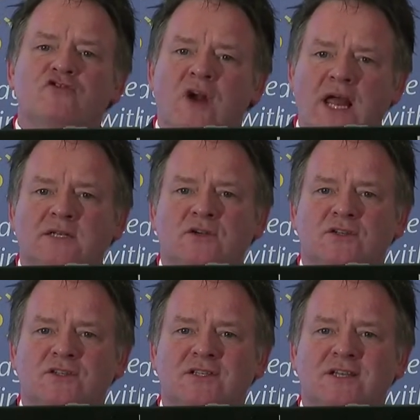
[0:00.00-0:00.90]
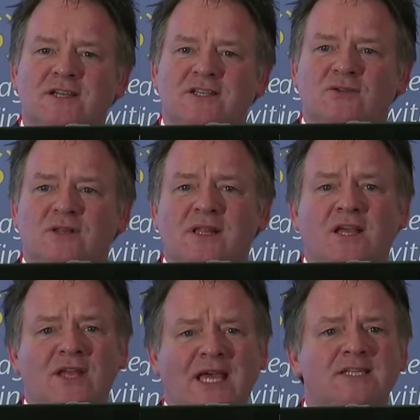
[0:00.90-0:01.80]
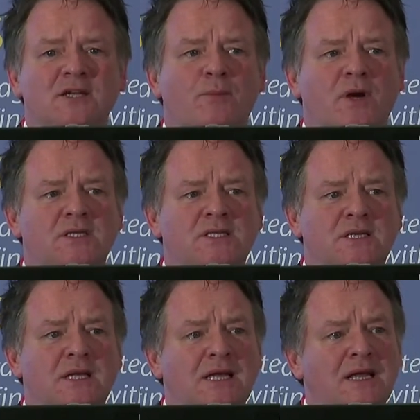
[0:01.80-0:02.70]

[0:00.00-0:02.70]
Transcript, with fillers: tractors so that you could get to a person